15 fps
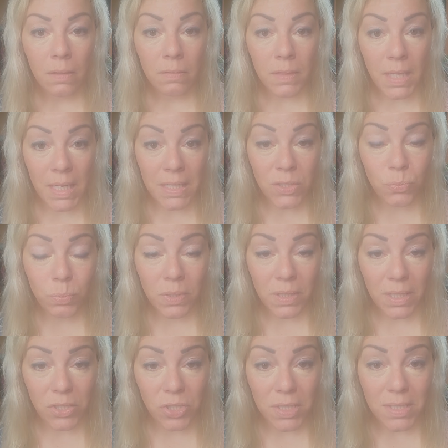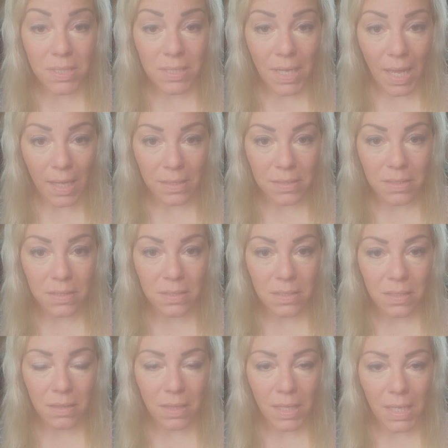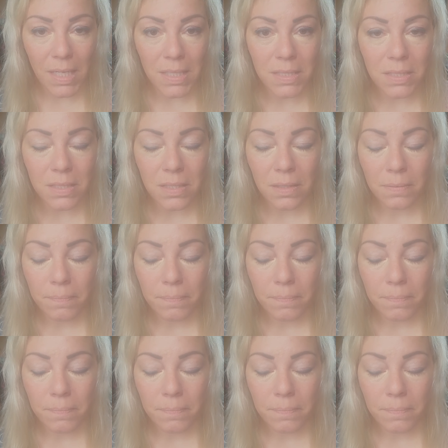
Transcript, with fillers: these religious texts, these